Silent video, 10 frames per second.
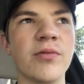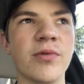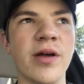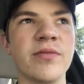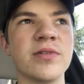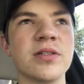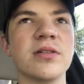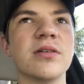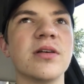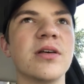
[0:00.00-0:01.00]
revs
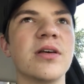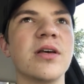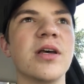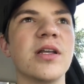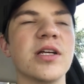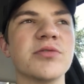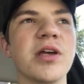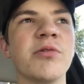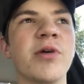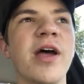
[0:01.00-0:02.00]
doesn't
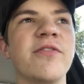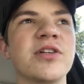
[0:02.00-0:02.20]
really rev,